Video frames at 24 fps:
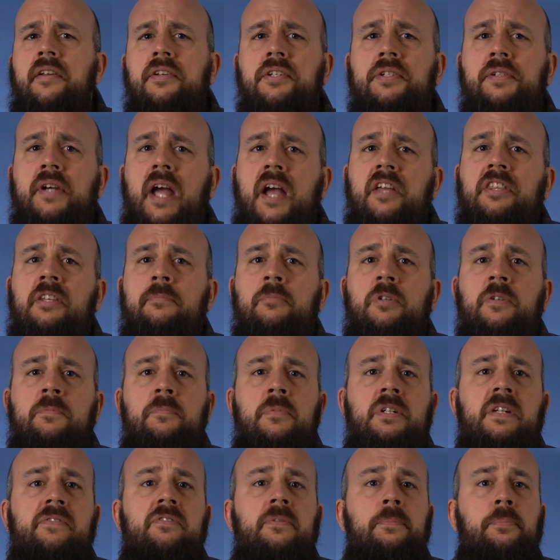to track the
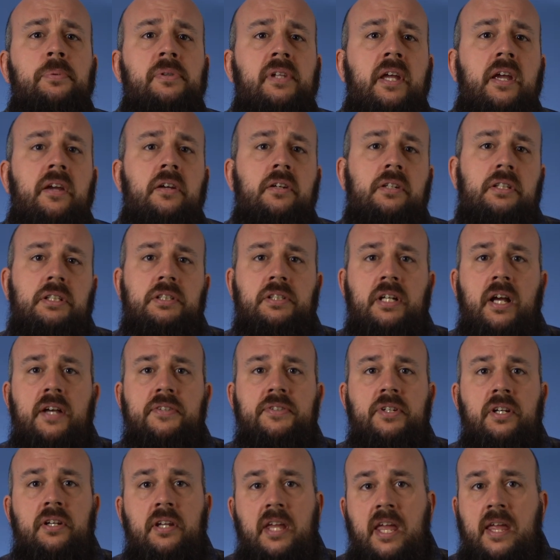movement of a player across
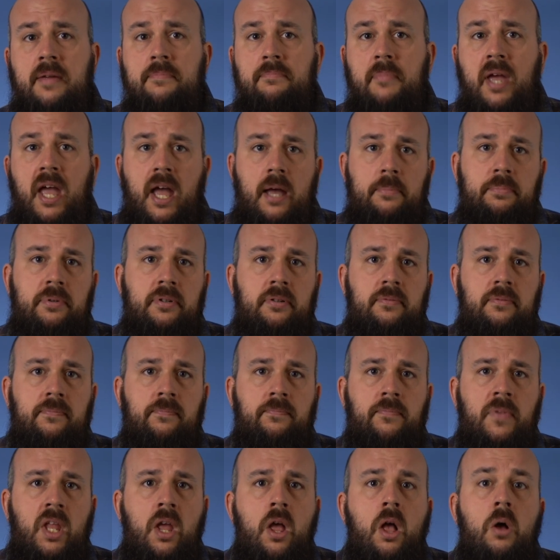our game map.
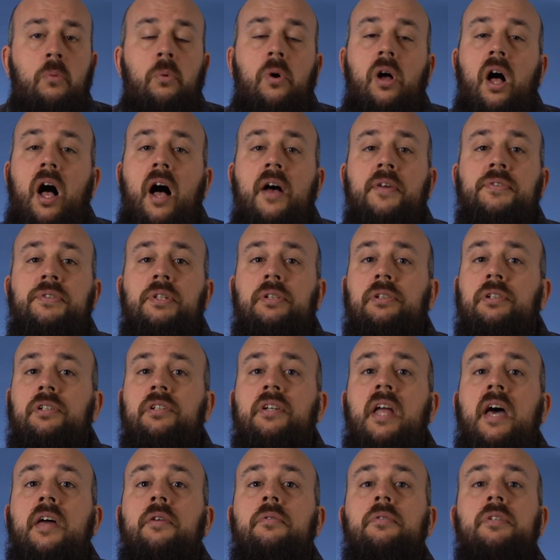We'll also learn
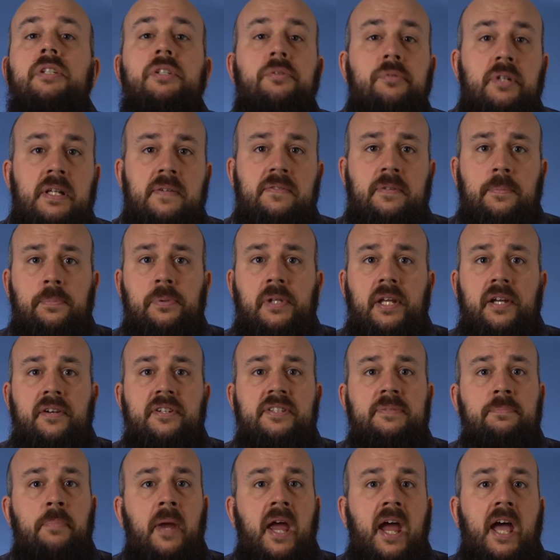how to retrieve the player's
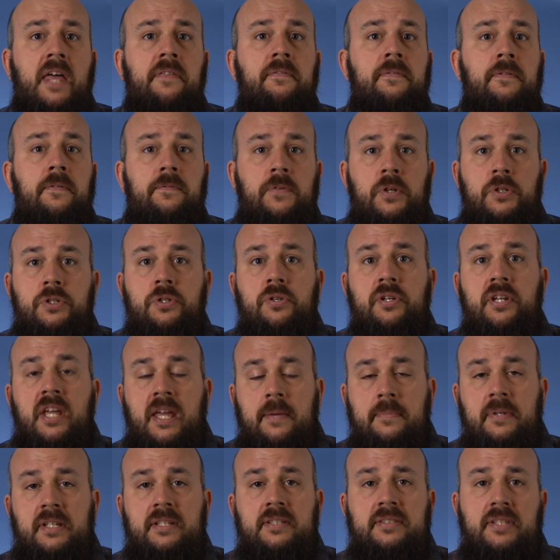path for future
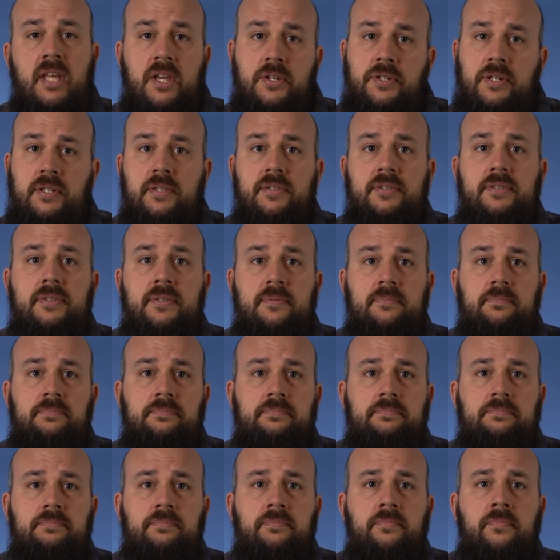gaming sessions.
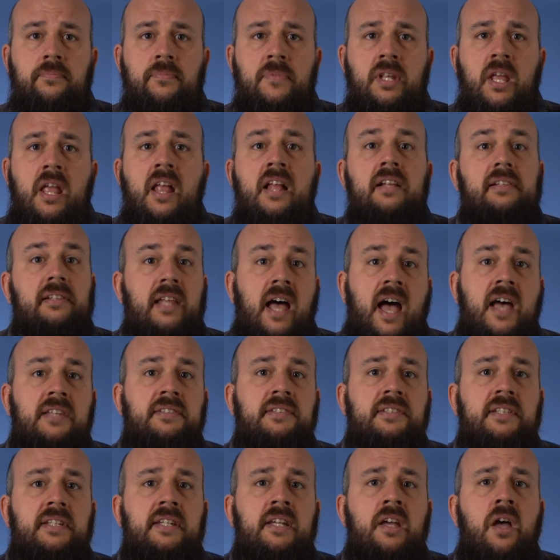
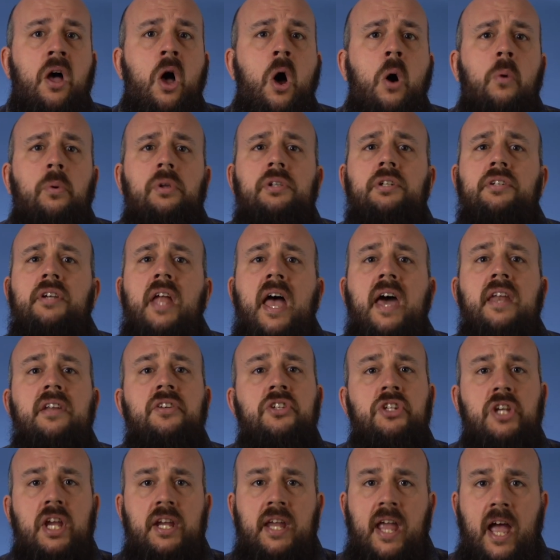Lastly, we'll learn how to
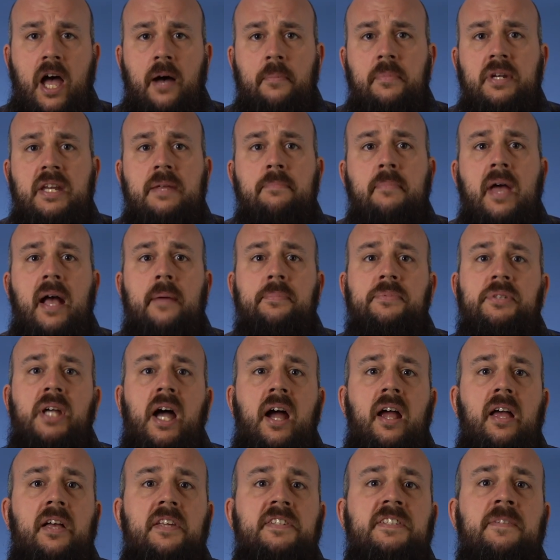check how many map
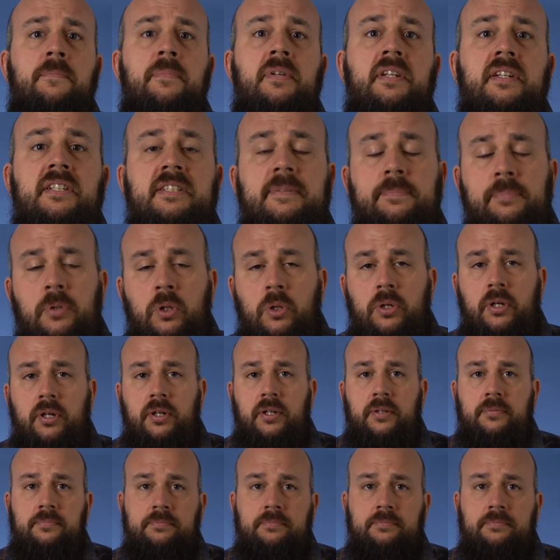tiles have been explored.